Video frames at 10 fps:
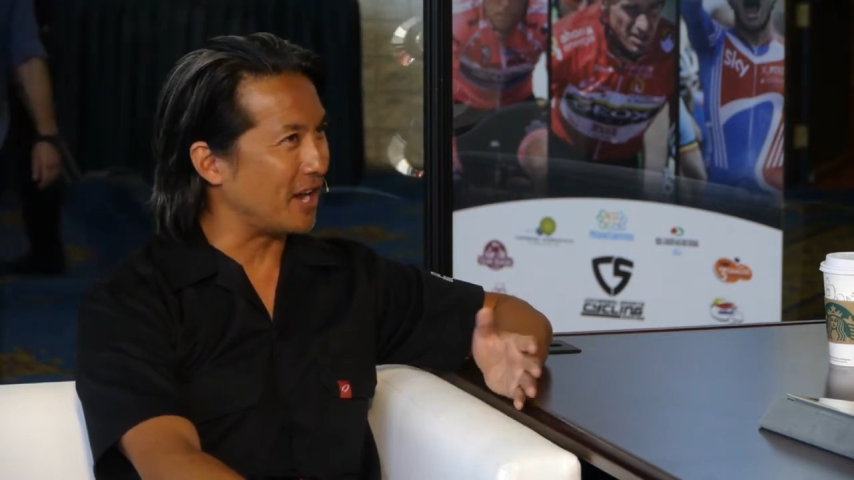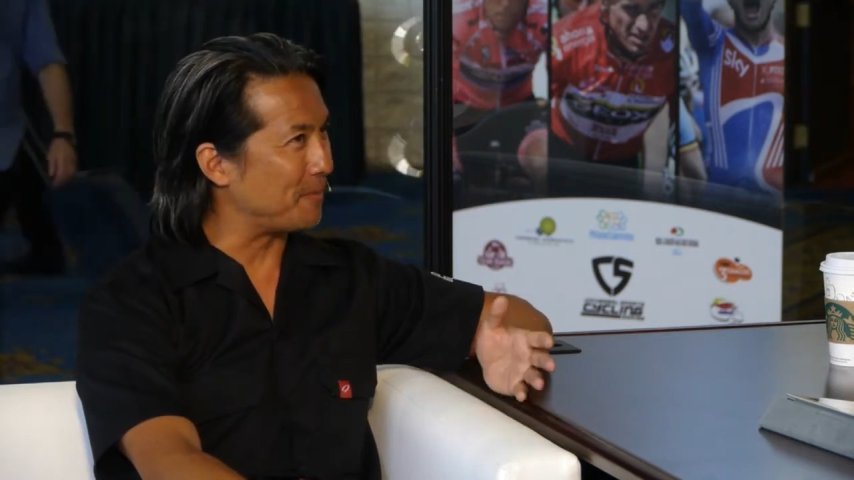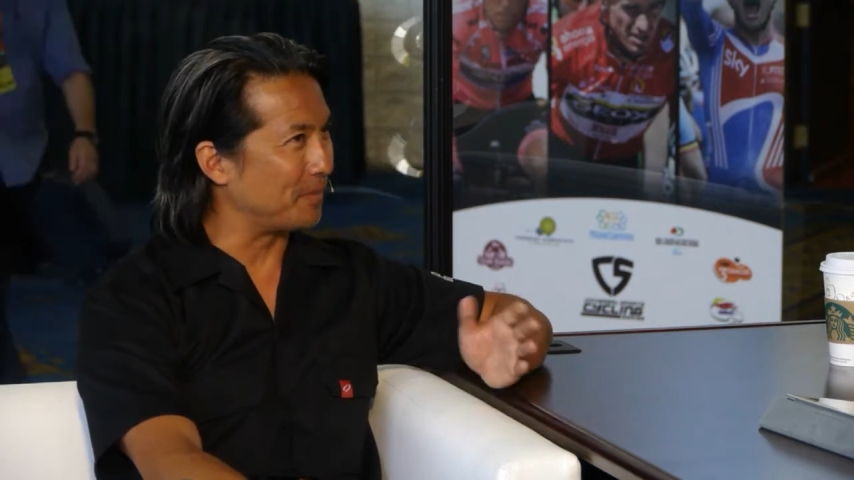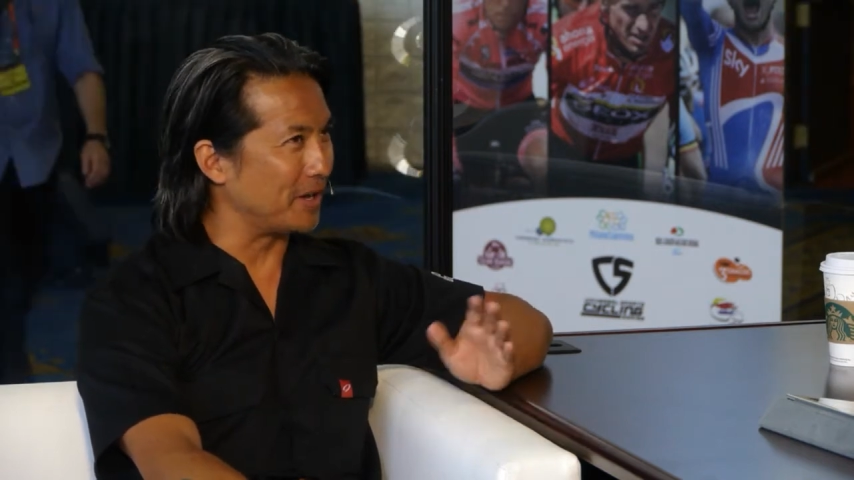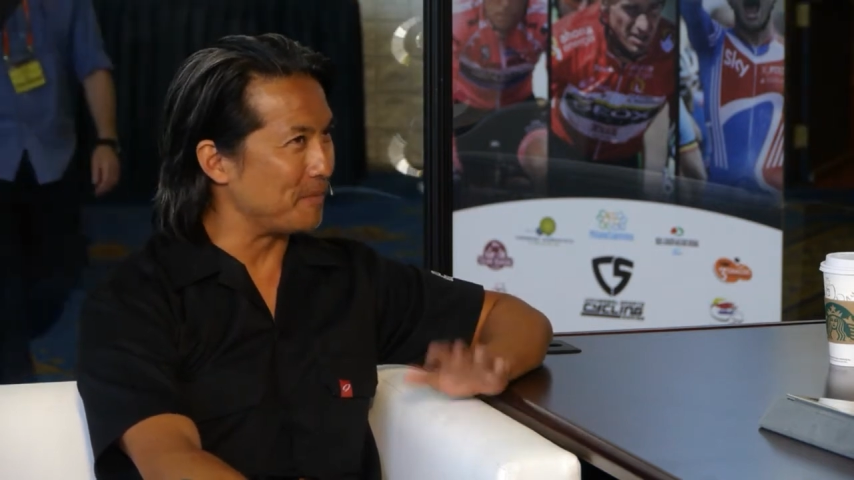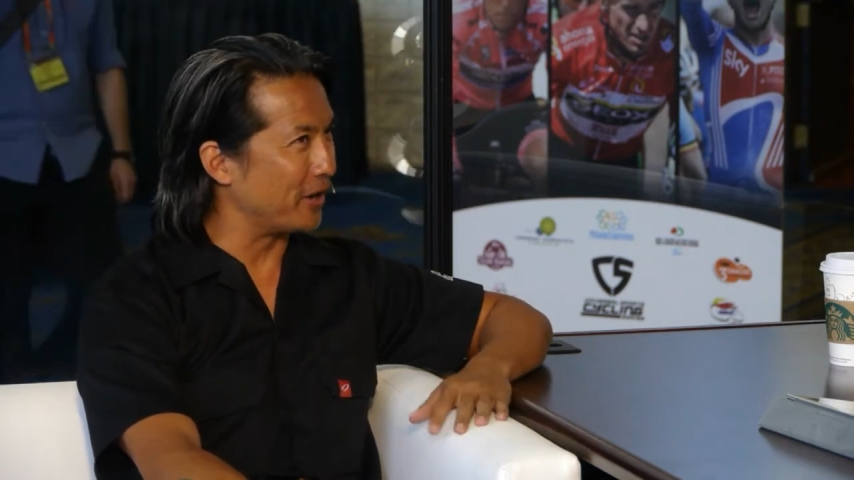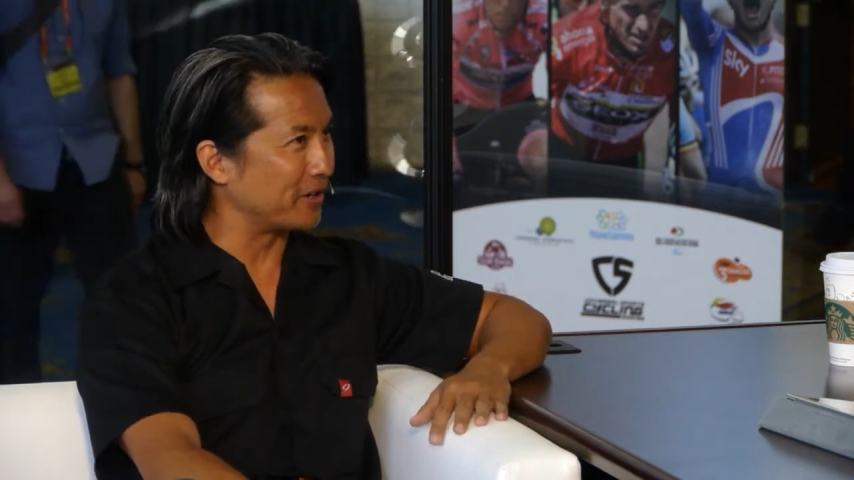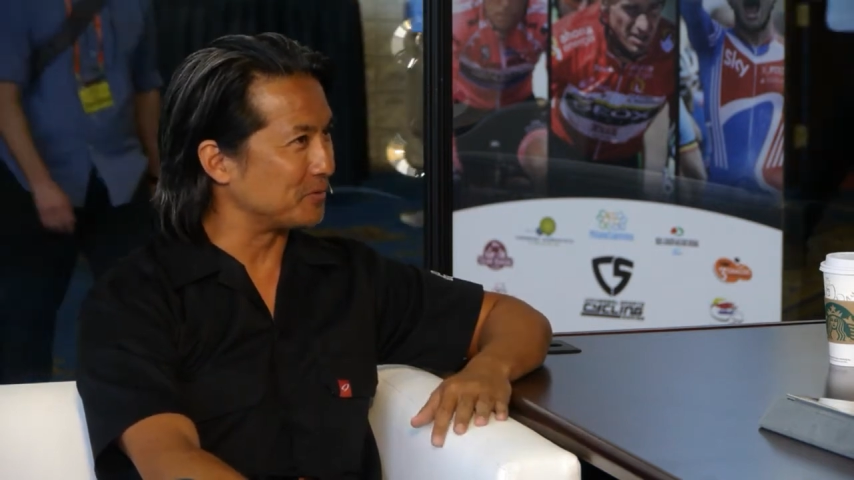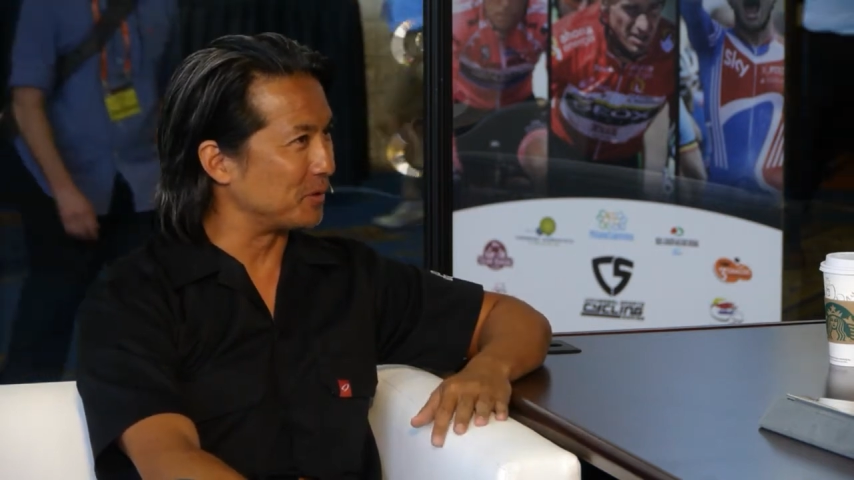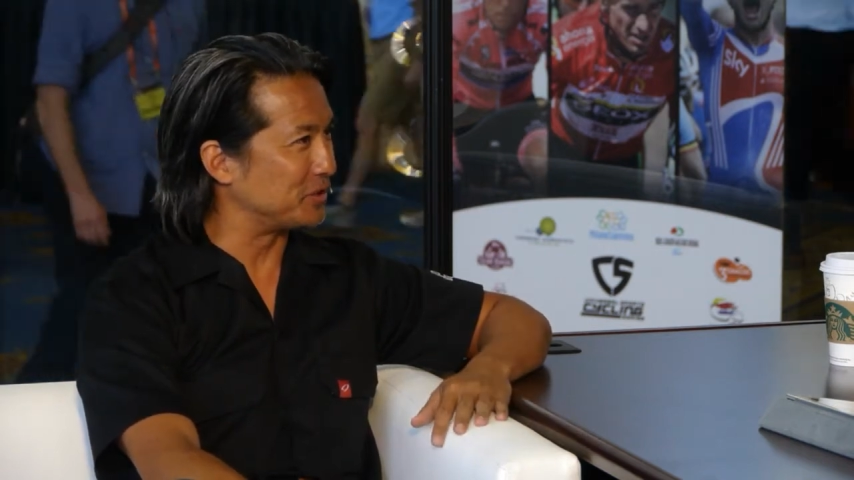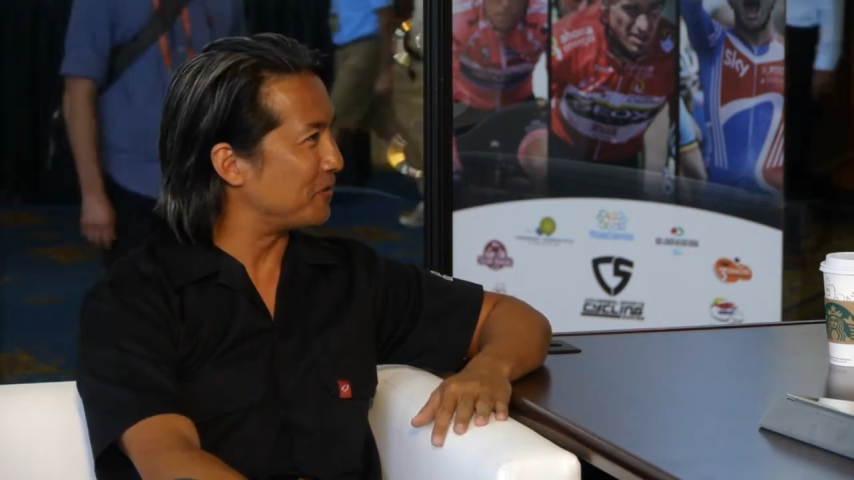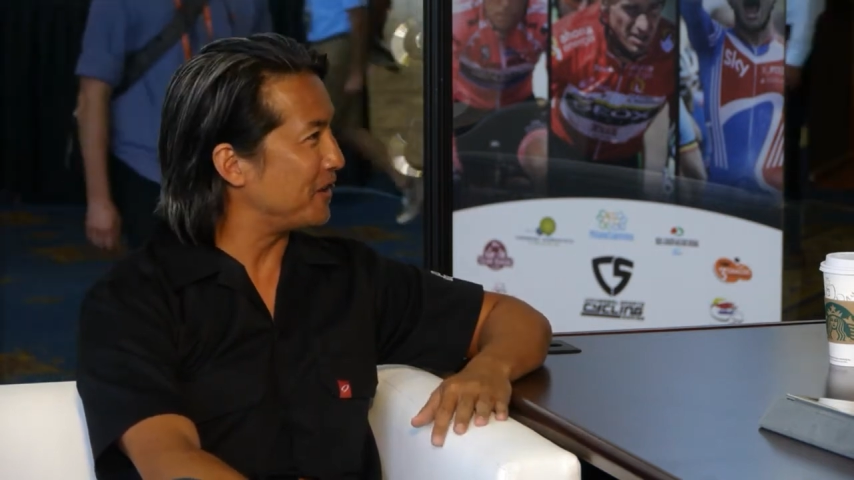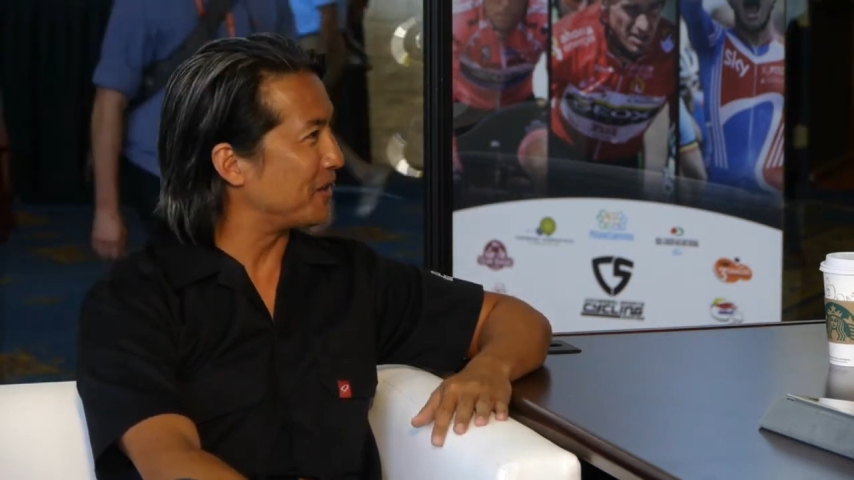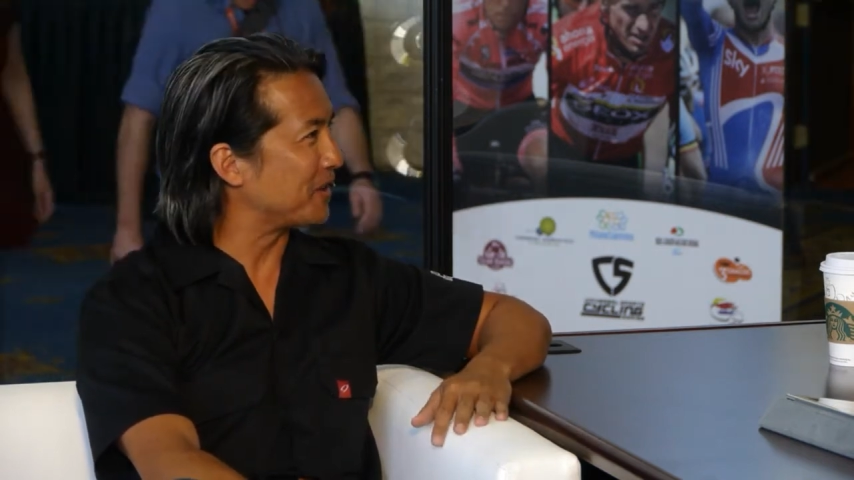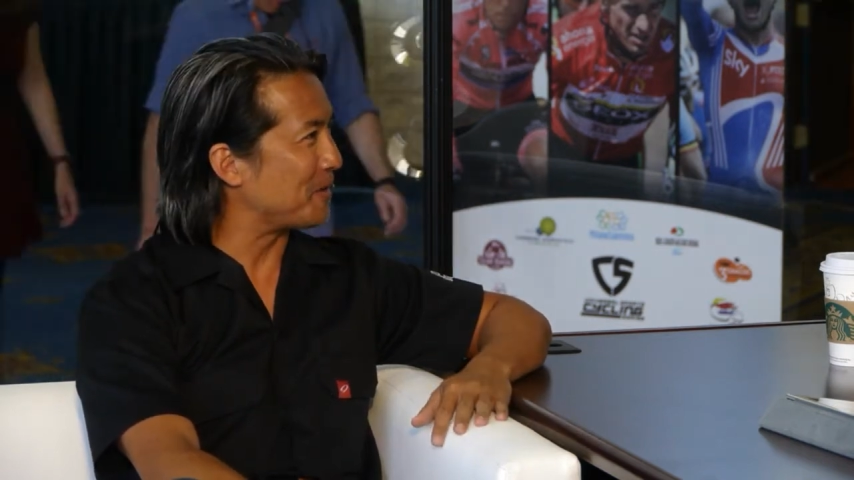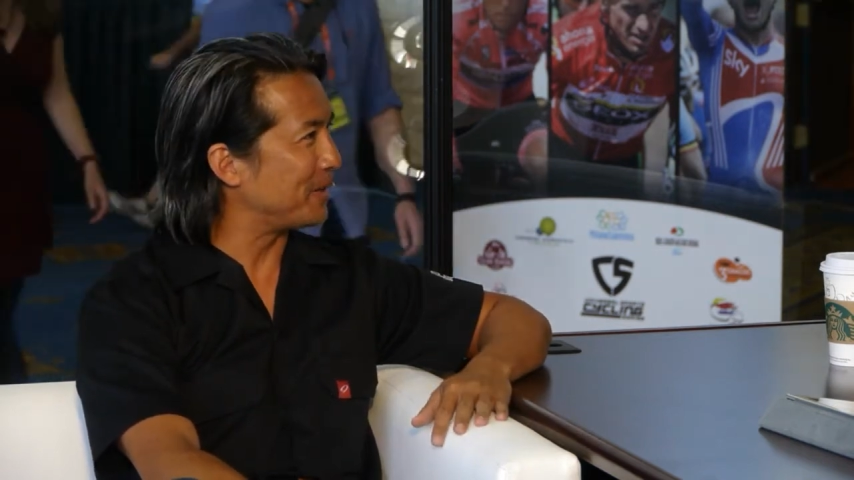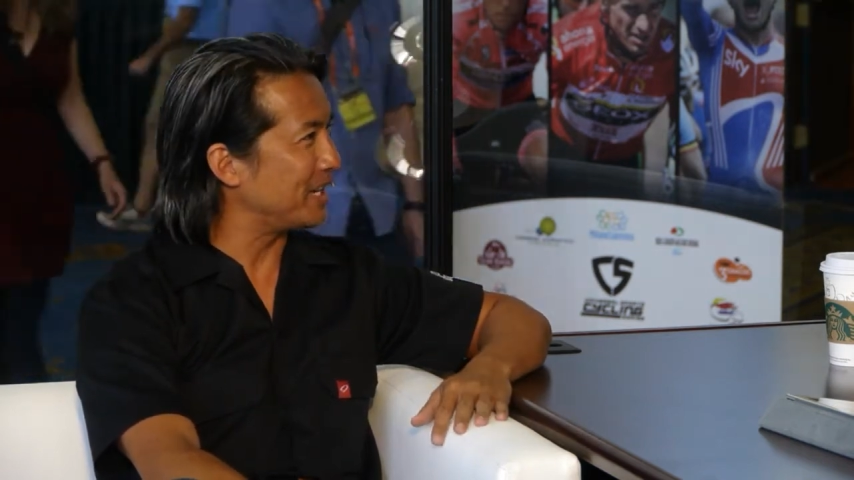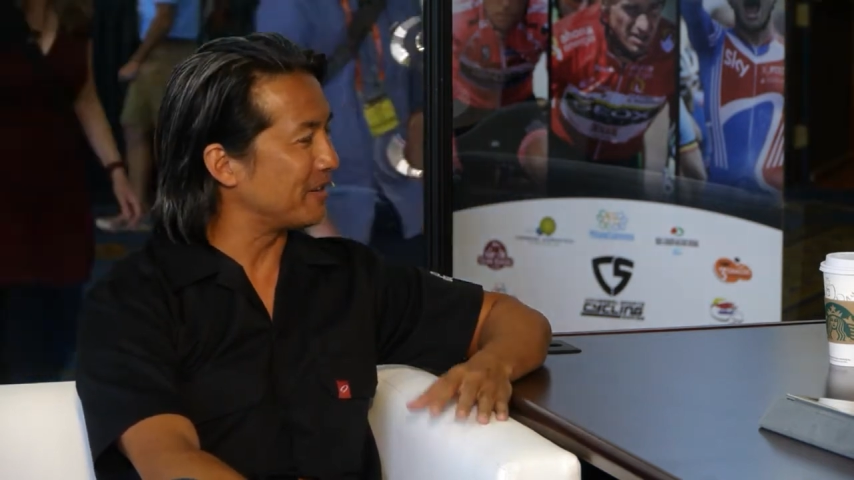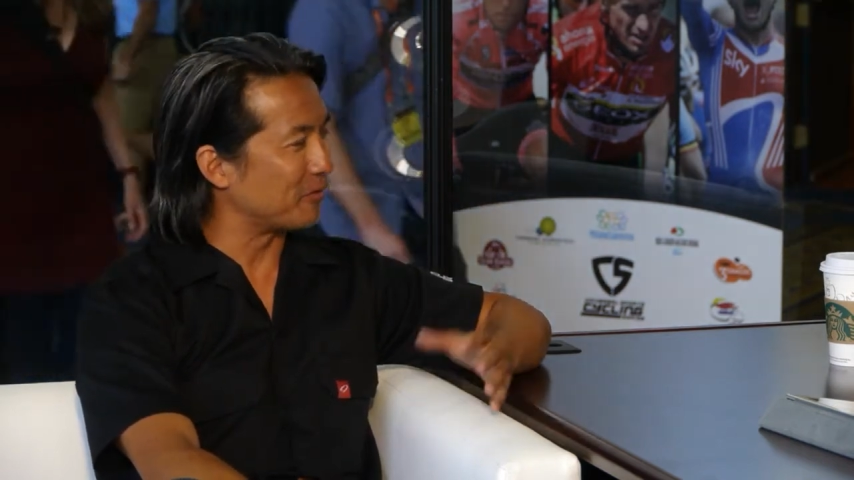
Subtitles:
top America's most innovative company,